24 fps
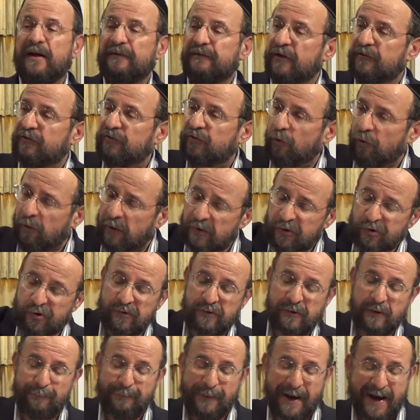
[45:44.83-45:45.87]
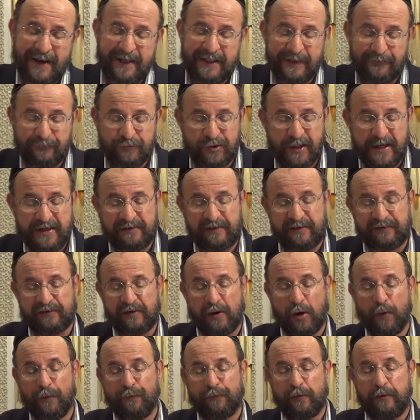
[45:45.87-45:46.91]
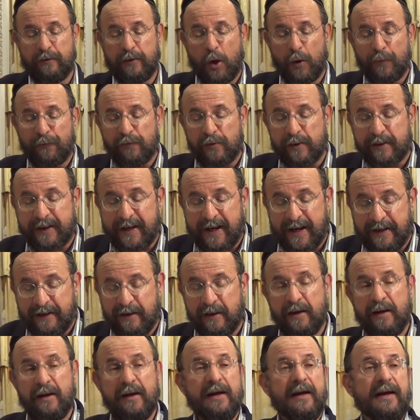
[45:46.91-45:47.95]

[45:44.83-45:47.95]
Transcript: to torture the body of Jesus over and over again